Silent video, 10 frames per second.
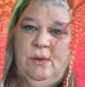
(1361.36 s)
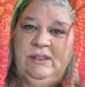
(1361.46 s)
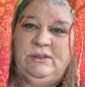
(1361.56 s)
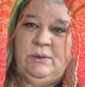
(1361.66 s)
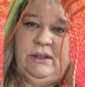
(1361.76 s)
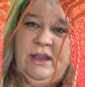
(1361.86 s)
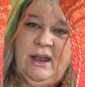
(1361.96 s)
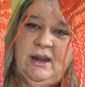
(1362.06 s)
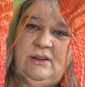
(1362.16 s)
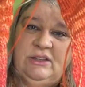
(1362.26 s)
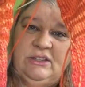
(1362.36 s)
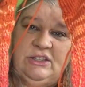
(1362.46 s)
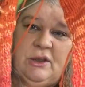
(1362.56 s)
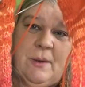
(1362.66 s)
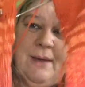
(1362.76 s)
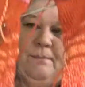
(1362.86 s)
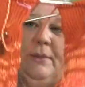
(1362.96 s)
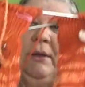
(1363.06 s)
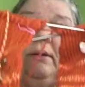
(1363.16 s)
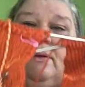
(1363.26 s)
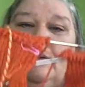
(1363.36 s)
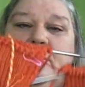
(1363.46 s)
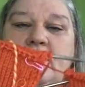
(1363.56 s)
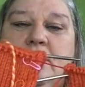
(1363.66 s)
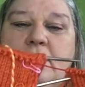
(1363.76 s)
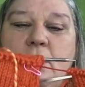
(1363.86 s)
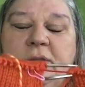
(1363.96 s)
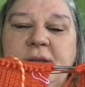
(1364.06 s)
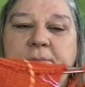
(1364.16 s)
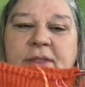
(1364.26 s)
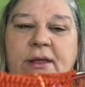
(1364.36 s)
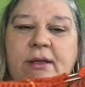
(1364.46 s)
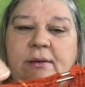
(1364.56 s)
it's really hard to hold up the